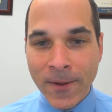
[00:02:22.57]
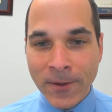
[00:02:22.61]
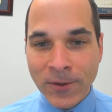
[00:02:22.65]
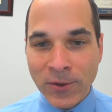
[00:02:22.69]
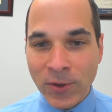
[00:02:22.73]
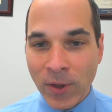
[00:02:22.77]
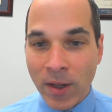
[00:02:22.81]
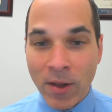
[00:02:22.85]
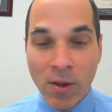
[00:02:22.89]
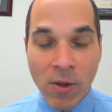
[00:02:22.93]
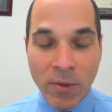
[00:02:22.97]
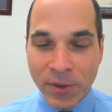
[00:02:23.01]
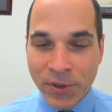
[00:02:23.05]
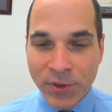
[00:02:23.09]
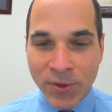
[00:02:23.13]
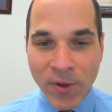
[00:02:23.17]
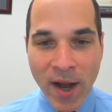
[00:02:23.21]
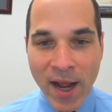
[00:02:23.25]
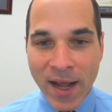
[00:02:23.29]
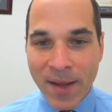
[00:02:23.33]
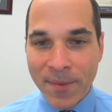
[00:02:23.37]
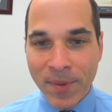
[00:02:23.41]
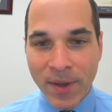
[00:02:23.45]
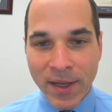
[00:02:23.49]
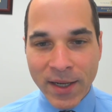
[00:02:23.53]
So I'll always
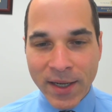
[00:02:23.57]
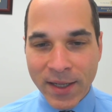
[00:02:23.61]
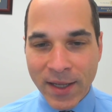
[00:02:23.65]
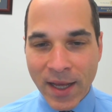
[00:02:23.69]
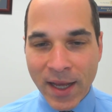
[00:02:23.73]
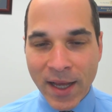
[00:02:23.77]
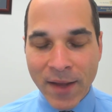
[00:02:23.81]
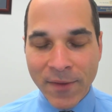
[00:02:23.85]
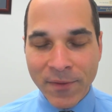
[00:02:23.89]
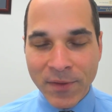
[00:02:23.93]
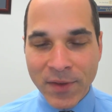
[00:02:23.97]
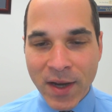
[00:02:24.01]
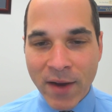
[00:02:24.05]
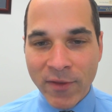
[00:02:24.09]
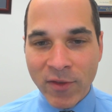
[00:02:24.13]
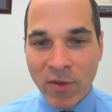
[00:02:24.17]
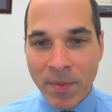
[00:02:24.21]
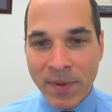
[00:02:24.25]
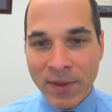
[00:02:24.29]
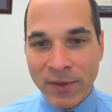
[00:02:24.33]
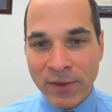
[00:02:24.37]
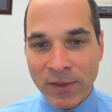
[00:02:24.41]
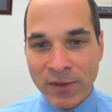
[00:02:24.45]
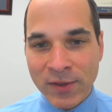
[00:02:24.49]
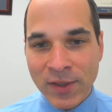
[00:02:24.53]
try, but I've never
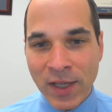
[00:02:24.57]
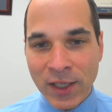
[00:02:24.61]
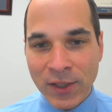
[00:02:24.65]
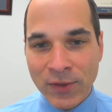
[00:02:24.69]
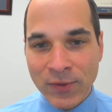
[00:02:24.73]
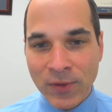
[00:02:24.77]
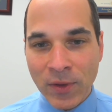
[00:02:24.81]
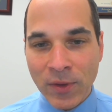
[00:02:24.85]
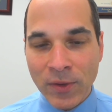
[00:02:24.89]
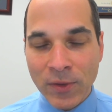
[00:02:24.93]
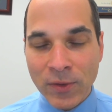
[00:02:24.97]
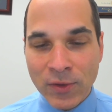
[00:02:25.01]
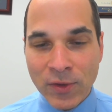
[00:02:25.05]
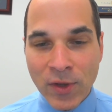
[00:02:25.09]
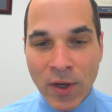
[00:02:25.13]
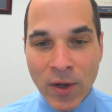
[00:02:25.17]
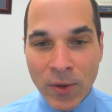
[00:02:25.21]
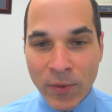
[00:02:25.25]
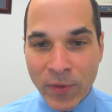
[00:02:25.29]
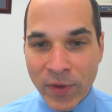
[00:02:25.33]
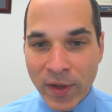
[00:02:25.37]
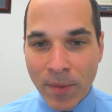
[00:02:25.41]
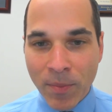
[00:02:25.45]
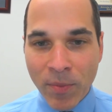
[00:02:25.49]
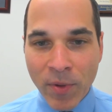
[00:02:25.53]
been successful.
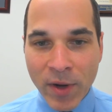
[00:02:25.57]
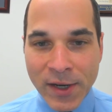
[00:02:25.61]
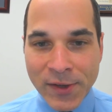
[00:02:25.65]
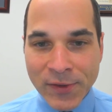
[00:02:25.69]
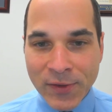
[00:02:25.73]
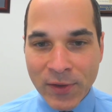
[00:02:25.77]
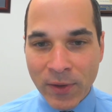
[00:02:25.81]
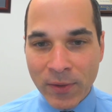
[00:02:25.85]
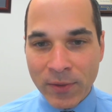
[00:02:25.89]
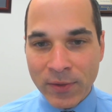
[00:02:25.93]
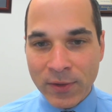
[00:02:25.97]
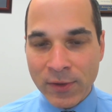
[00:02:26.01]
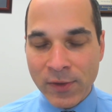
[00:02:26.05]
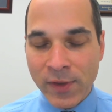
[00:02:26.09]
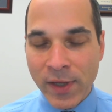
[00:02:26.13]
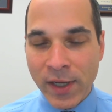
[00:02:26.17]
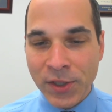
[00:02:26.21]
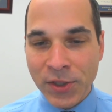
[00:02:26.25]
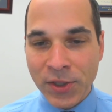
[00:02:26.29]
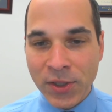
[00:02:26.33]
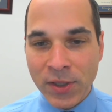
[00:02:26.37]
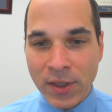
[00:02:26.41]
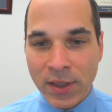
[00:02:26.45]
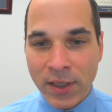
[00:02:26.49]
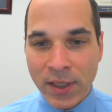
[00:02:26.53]
So the appraisal is
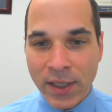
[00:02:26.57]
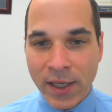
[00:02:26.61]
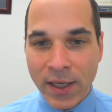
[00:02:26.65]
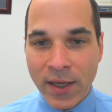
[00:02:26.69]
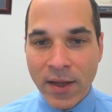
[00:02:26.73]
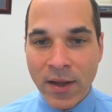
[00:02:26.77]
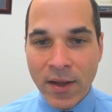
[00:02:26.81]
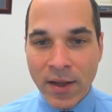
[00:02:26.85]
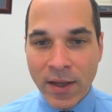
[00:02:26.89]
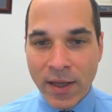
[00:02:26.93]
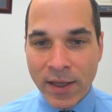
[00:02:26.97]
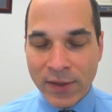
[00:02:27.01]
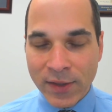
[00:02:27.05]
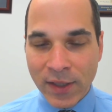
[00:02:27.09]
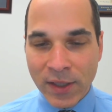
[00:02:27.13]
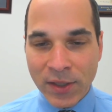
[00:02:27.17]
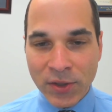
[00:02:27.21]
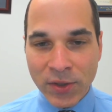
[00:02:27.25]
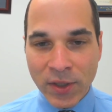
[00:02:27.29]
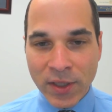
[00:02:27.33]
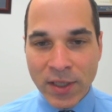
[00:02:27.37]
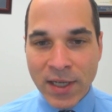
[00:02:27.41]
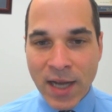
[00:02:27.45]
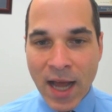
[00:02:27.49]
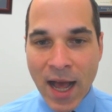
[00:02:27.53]

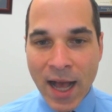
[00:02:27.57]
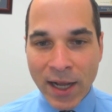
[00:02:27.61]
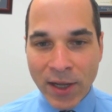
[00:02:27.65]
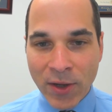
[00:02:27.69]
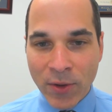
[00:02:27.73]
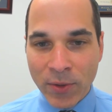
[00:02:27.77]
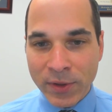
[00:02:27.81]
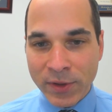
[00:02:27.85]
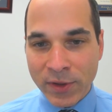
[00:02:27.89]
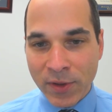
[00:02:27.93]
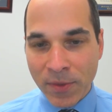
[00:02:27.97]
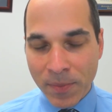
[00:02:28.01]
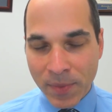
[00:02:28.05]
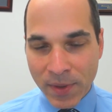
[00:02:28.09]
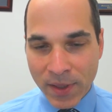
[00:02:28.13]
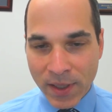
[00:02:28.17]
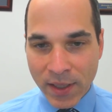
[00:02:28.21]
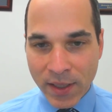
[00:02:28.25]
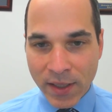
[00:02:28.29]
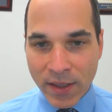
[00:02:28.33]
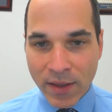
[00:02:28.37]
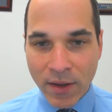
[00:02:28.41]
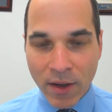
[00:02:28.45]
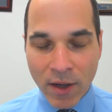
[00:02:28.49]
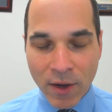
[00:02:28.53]
essentially not going to
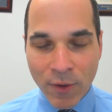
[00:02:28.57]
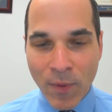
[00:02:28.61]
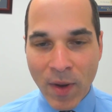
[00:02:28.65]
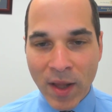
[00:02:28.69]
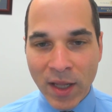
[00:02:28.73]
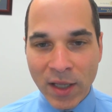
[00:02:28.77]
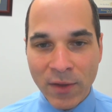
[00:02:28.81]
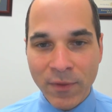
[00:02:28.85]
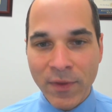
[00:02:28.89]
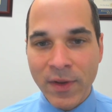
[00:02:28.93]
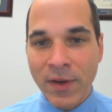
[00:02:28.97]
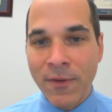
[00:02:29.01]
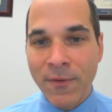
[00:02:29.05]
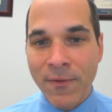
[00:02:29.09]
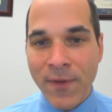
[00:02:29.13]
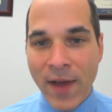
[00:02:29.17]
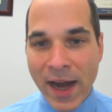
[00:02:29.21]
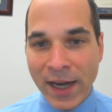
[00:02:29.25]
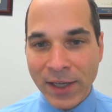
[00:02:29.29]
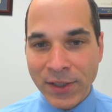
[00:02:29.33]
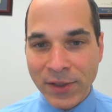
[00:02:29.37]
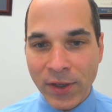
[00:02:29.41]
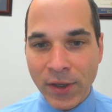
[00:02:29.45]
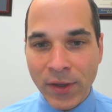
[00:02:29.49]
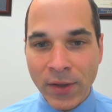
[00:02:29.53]
be a relevant
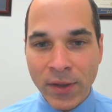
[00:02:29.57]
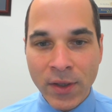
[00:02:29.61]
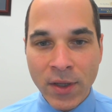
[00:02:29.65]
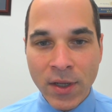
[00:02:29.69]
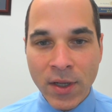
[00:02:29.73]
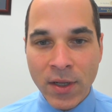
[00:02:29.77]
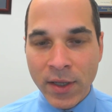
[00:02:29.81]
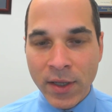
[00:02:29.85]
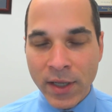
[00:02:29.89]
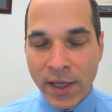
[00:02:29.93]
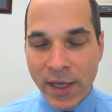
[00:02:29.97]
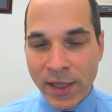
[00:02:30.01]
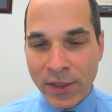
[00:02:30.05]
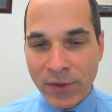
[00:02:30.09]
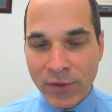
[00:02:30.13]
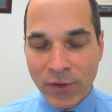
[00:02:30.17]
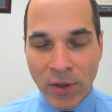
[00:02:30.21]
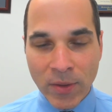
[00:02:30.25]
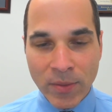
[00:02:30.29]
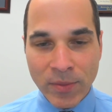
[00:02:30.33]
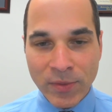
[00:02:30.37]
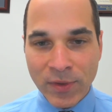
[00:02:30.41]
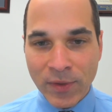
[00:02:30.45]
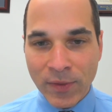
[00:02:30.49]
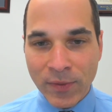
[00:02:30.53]
factor in
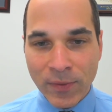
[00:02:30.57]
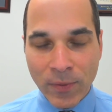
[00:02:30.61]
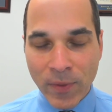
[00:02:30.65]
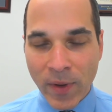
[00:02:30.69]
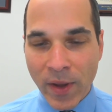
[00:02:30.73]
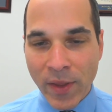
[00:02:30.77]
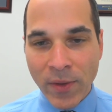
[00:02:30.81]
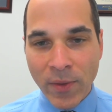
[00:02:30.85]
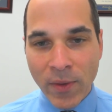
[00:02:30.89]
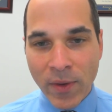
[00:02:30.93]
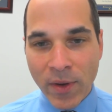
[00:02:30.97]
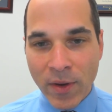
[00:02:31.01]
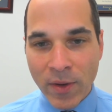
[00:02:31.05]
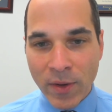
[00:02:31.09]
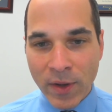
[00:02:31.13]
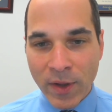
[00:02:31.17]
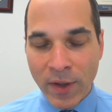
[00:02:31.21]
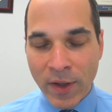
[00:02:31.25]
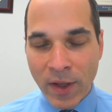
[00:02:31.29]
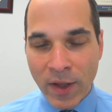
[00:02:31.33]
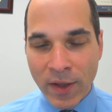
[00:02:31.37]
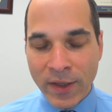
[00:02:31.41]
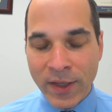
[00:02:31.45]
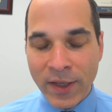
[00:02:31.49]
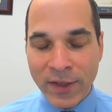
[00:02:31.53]
terms of whether
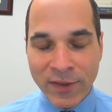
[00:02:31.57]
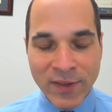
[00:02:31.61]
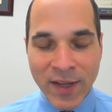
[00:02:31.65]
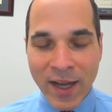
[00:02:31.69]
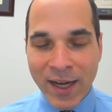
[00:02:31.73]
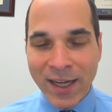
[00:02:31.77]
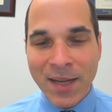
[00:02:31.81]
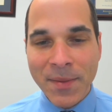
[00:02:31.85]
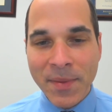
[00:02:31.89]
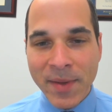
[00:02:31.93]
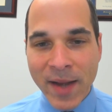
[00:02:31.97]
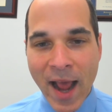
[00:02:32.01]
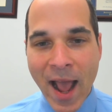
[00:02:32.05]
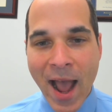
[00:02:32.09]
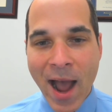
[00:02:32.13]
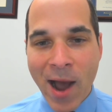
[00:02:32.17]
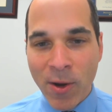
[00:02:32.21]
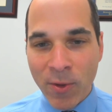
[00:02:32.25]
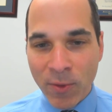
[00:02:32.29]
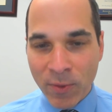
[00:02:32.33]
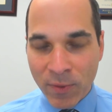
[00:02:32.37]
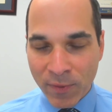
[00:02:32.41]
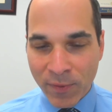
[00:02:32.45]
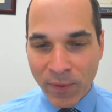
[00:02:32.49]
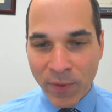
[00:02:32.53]
it's not going to be an
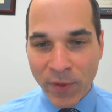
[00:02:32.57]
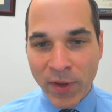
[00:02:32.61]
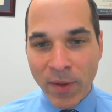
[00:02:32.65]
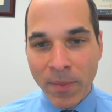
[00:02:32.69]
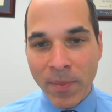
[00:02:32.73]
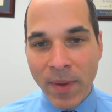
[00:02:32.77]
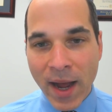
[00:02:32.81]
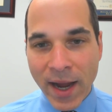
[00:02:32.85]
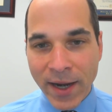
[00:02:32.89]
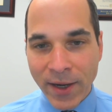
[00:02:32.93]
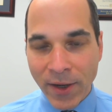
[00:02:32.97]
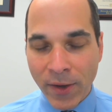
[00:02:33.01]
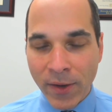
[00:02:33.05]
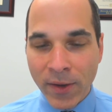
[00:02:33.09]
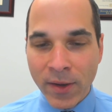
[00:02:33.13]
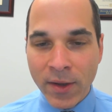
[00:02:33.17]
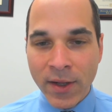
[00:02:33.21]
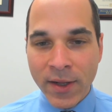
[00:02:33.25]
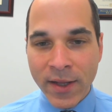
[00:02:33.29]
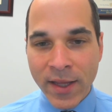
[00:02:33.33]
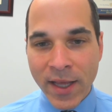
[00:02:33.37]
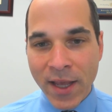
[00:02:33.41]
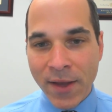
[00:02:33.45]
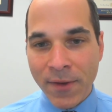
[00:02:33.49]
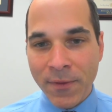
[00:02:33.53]
out for the buyer
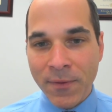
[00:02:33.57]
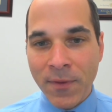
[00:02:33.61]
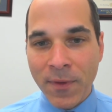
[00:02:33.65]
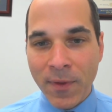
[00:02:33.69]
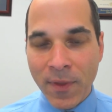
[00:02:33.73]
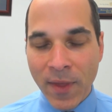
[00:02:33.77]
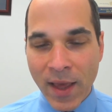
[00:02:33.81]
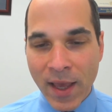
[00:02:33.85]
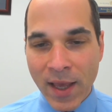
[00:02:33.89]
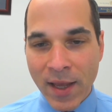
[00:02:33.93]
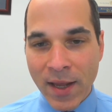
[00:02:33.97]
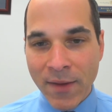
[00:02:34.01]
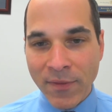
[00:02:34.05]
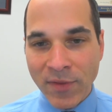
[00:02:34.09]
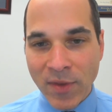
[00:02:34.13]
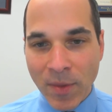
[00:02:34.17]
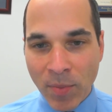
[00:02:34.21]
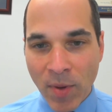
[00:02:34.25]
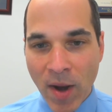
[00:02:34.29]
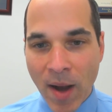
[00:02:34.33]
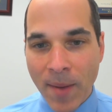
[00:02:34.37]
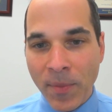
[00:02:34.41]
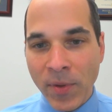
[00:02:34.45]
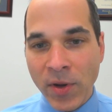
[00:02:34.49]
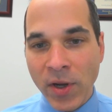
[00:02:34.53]
if the
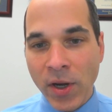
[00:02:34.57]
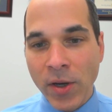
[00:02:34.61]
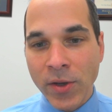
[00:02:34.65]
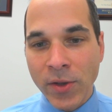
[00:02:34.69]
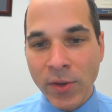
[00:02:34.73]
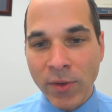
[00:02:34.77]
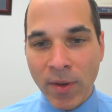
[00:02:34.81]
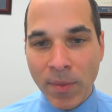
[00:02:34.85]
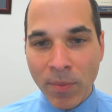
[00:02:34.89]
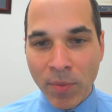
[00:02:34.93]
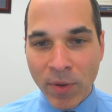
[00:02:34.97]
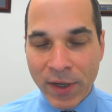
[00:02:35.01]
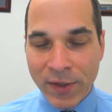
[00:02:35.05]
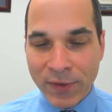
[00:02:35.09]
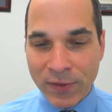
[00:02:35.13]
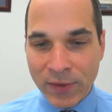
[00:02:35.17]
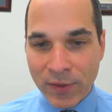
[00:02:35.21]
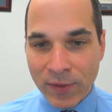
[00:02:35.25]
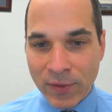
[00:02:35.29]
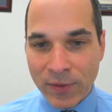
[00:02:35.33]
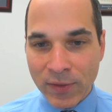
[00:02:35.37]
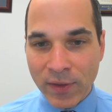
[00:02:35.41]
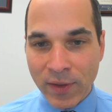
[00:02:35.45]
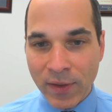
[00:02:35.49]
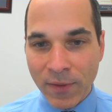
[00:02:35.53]
property
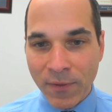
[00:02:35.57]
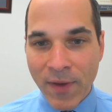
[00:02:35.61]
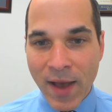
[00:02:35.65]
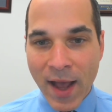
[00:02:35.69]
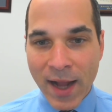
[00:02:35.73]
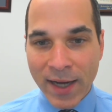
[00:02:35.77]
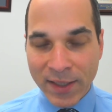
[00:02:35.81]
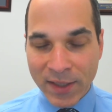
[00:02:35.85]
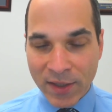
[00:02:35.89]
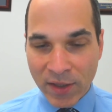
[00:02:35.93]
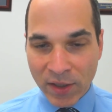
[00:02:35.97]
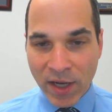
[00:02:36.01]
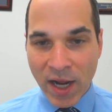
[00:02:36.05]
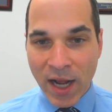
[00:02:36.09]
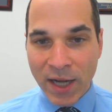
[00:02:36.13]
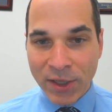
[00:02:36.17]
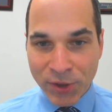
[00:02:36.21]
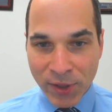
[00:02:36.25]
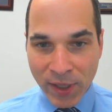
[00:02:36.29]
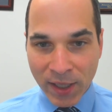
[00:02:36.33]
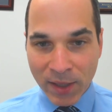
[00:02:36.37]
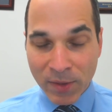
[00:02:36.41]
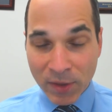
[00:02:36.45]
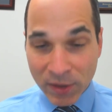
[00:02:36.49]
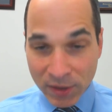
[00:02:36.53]
underappraises. In fact, the
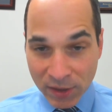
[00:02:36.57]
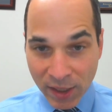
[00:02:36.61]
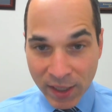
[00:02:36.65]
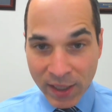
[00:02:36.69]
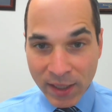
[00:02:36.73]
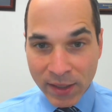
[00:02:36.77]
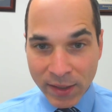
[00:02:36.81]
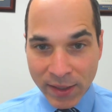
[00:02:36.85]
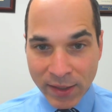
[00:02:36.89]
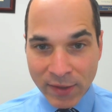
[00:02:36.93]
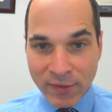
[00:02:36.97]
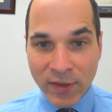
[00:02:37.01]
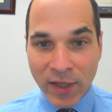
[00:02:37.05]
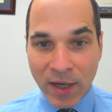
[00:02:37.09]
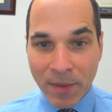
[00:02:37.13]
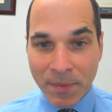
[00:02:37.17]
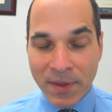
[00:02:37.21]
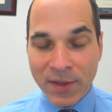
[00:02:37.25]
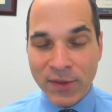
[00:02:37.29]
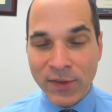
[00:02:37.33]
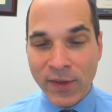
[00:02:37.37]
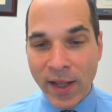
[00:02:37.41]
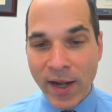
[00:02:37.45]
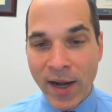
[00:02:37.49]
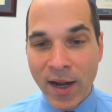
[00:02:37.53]
contract likely is going to
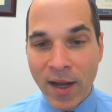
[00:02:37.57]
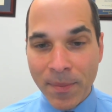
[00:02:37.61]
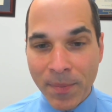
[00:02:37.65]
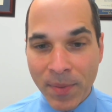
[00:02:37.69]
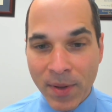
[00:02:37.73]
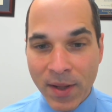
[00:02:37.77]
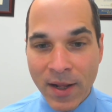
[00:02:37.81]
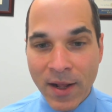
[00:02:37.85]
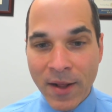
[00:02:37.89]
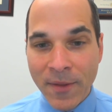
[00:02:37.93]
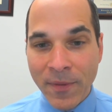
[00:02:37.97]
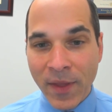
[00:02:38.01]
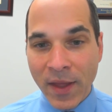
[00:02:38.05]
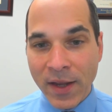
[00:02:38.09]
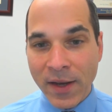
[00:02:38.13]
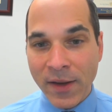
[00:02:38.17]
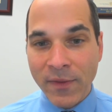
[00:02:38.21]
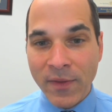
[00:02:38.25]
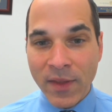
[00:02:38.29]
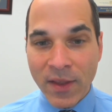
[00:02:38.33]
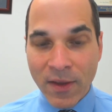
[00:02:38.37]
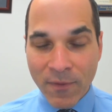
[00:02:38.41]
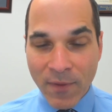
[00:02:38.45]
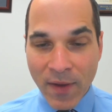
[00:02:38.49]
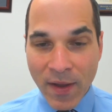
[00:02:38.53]
be set up that
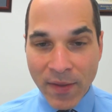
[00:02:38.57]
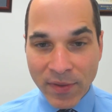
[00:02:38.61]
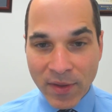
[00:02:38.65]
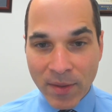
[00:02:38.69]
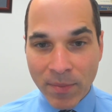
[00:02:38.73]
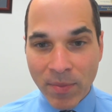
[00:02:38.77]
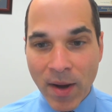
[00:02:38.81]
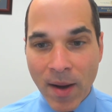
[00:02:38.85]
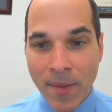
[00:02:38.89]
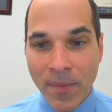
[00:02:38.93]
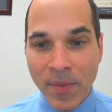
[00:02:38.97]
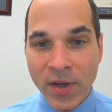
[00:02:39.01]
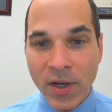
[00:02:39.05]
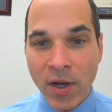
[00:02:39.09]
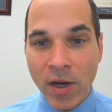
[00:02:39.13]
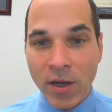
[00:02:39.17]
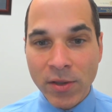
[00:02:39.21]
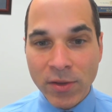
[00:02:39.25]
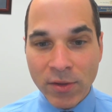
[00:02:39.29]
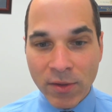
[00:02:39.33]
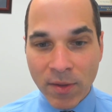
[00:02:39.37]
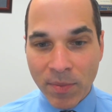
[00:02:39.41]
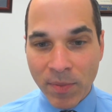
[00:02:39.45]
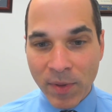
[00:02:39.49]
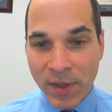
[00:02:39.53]
in the event the property
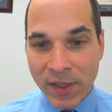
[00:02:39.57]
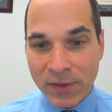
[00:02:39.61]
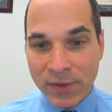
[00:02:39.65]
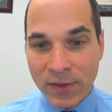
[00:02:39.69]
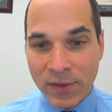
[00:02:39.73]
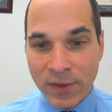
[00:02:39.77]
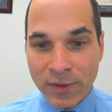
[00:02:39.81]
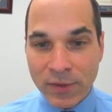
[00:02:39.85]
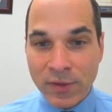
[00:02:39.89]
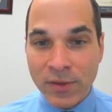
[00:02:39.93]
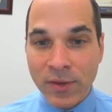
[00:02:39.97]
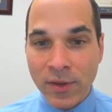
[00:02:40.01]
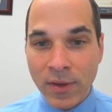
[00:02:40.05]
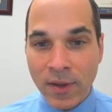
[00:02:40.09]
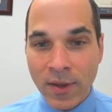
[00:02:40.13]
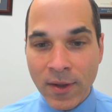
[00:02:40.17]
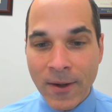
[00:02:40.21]
underappraises,